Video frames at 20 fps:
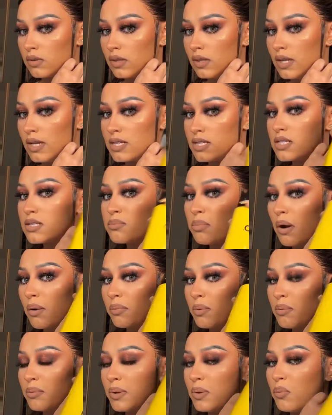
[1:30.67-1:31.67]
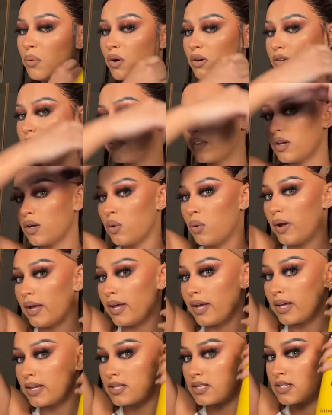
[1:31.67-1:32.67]
This is probably one of the
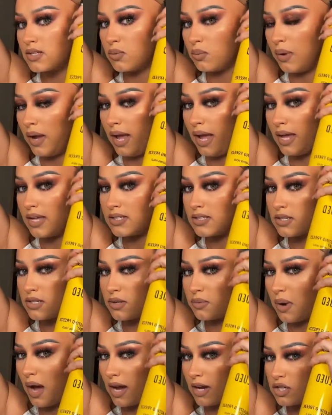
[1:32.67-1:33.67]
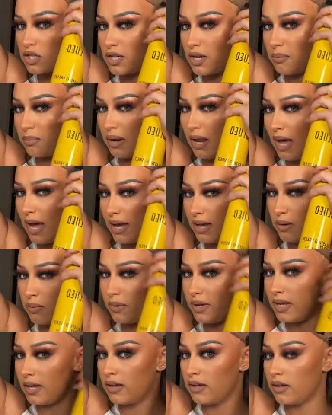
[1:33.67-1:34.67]
quickest ways to actually apply a
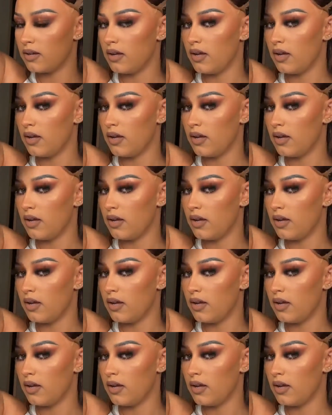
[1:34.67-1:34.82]
wig.